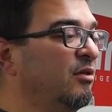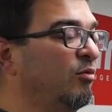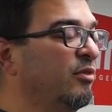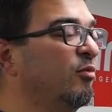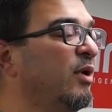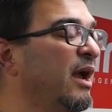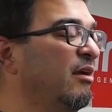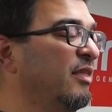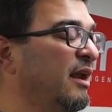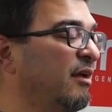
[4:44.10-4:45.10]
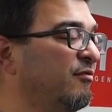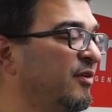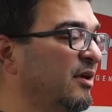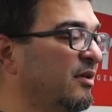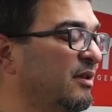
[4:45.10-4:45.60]
with the way I
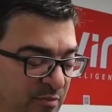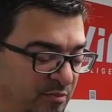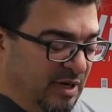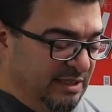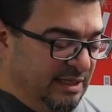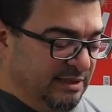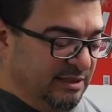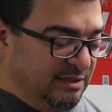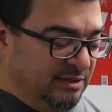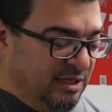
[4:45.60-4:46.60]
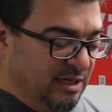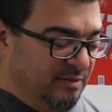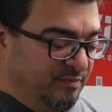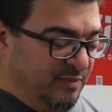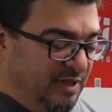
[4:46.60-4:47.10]
feel. My disc has
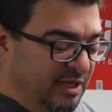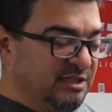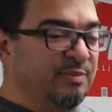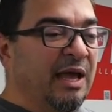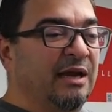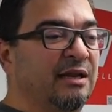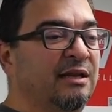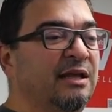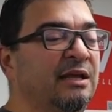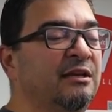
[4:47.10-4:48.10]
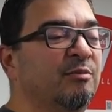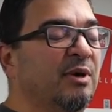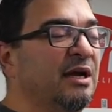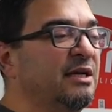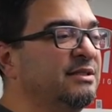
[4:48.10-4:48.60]
expanded into
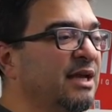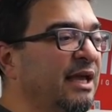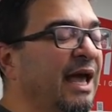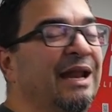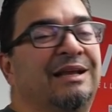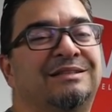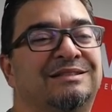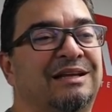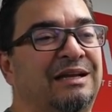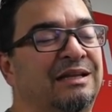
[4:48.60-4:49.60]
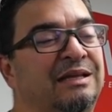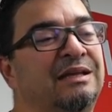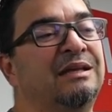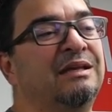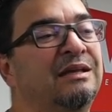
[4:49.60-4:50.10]
my sciatic slightly,
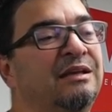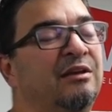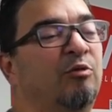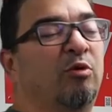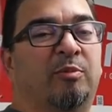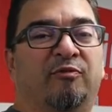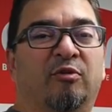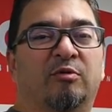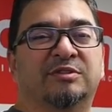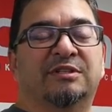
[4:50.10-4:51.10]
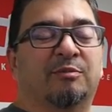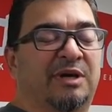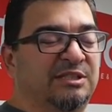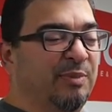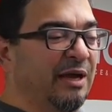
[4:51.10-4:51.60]
you know, where before it was into
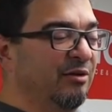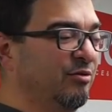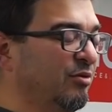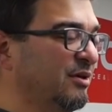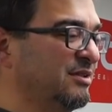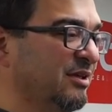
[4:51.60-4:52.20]
my spinal cord.